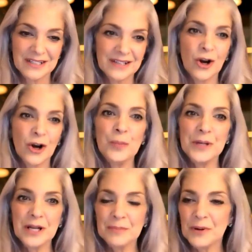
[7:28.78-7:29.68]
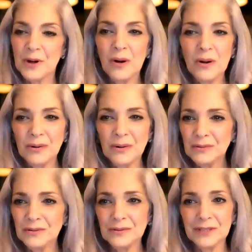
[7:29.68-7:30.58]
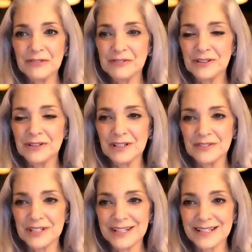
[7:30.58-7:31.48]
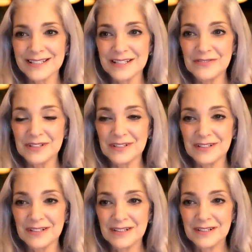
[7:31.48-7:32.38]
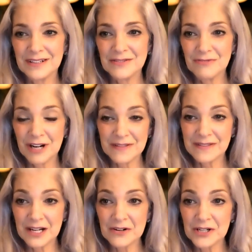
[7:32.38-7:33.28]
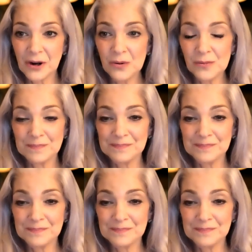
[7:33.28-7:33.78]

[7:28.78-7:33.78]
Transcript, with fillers: open up a whole new level of connectivity right there at home.